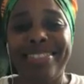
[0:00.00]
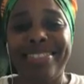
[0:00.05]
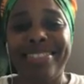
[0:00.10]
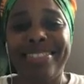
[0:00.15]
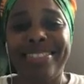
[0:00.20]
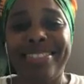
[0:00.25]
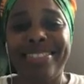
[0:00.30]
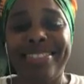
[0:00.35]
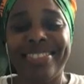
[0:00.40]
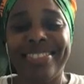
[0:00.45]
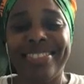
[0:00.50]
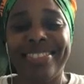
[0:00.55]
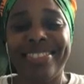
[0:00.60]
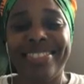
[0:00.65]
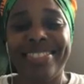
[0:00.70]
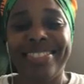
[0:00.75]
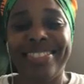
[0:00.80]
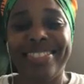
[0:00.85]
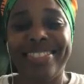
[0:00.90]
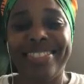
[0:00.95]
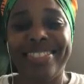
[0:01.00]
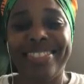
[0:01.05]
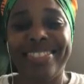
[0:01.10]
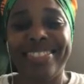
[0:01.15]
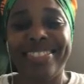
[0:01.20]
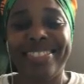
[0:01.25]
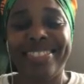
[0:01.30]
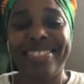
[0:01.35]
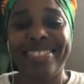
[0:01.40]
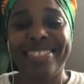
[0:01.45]

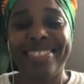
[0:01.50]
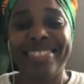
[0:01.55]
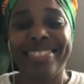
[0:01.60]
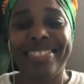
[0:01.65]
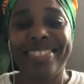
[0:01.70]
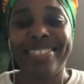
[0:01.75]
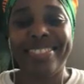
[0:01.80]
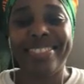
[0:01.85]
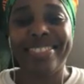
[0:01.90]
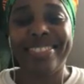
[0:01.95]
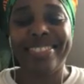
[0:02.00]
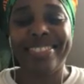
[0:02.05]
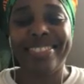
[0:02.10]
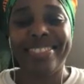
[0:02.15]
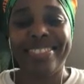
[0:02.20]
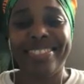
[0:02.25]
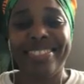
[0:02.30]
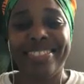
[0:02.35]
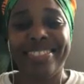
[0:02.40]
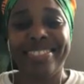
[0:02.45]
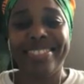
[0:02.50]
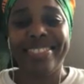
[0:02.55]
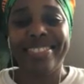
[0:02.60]
No words are spoken by the person on screen.